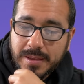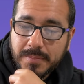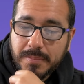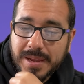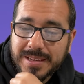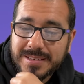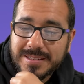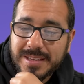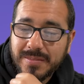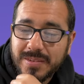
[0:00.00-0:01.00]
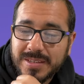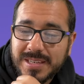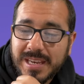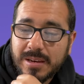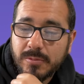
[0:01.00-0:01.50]
minus
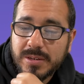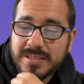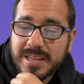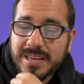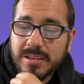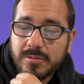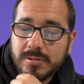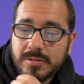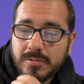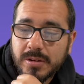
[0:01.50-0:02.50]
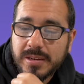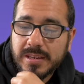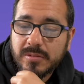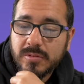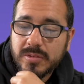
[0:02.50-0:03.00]
17. And what does that equal? Well, it
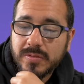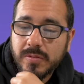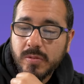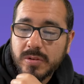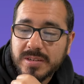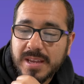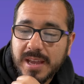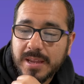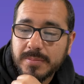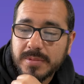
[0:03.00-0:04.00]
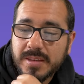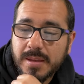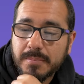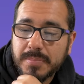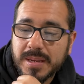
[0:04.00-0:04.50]
equals 4 times
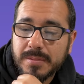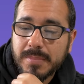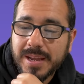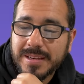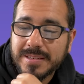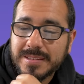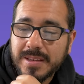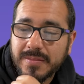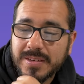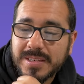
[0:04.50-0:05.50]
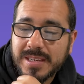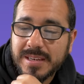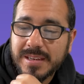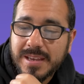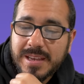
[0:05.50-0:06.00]
b minus 17.